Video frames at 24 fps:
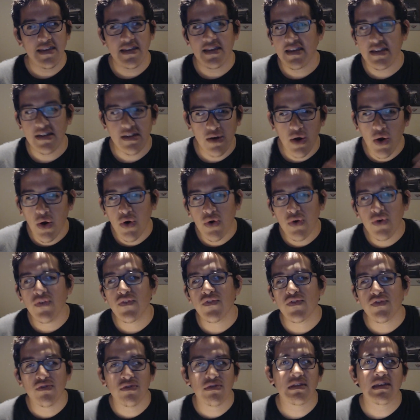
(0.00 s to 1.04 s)

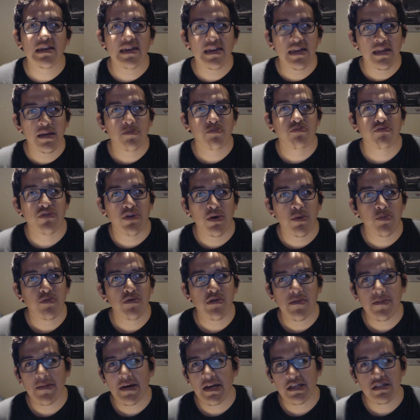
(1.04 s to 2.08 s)
overly inappropriate.
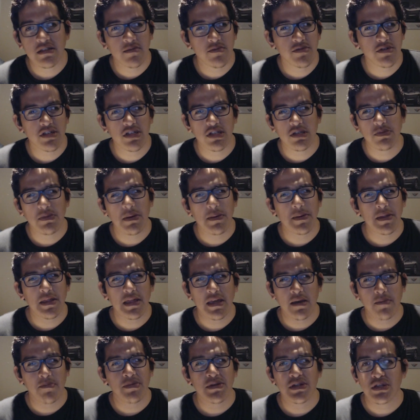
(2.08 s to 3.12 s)
My assumption is maybe a
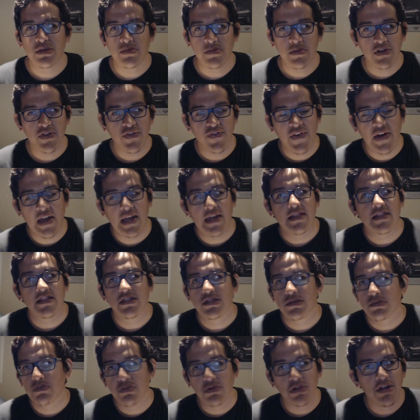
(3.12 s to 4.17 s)
bit too much violence,
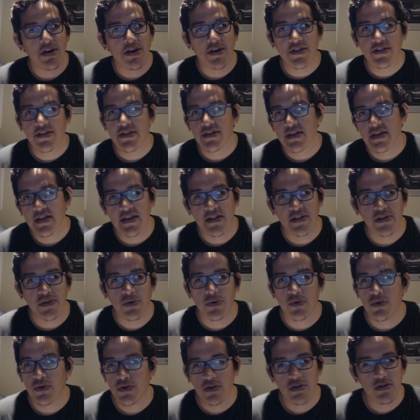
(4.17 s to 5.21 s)
blood, and
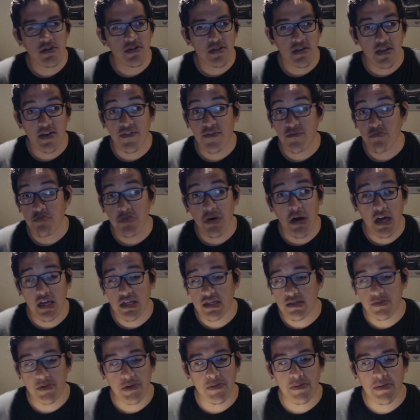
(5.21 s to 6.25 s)
gore, if
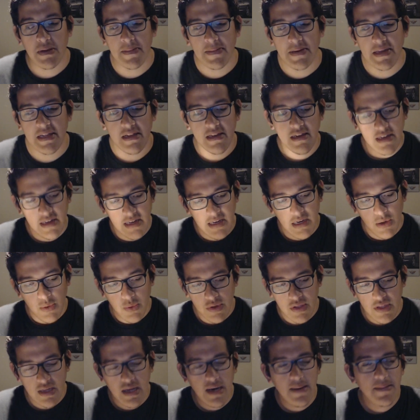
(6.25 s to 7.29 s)
possible. But I mean, with
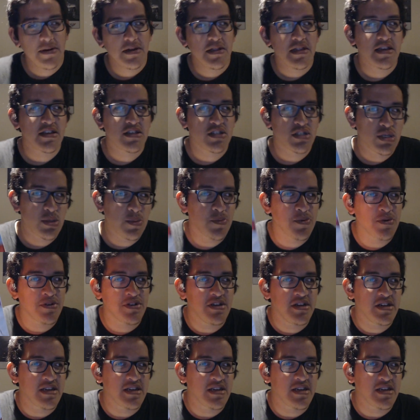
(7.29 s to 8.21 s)
a comic like Super Duck,